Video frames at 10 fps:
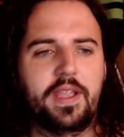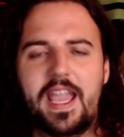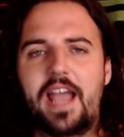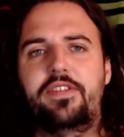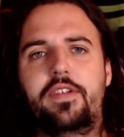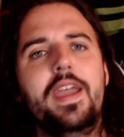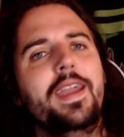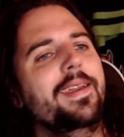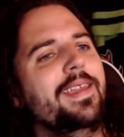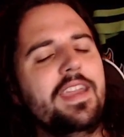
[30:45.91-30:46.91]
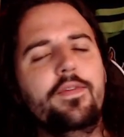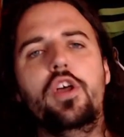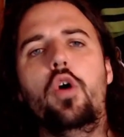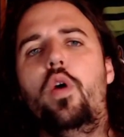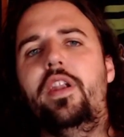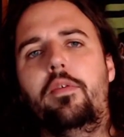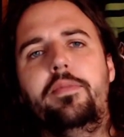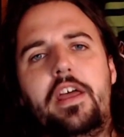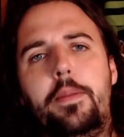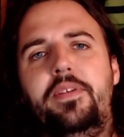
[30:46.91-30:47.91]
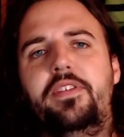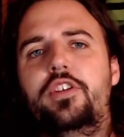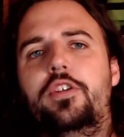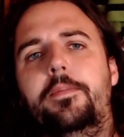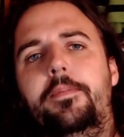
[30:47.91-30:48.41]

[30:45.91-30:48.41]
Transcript: yes. Even though one of them's out of position.